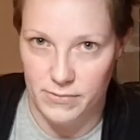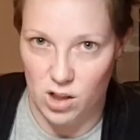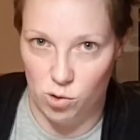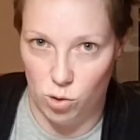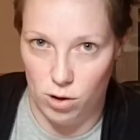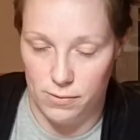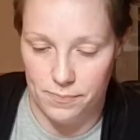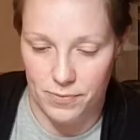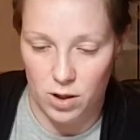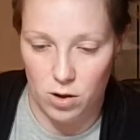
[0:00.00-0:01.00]
soil
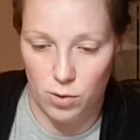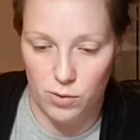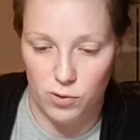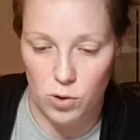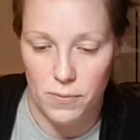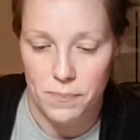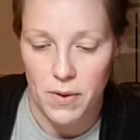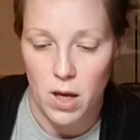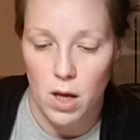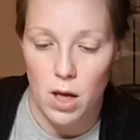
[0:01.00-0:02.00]
got on the floor.
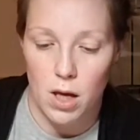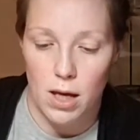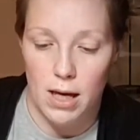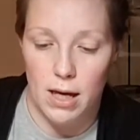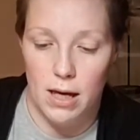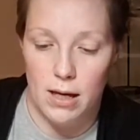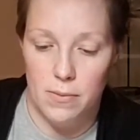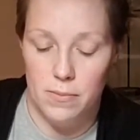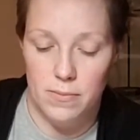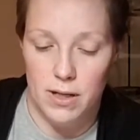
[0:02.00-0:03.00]

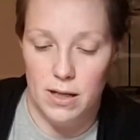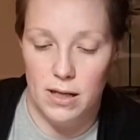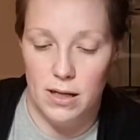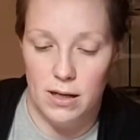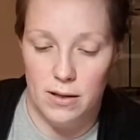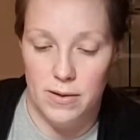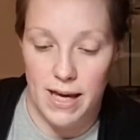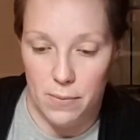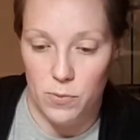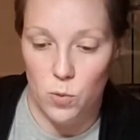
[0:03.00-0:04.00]
Yeah,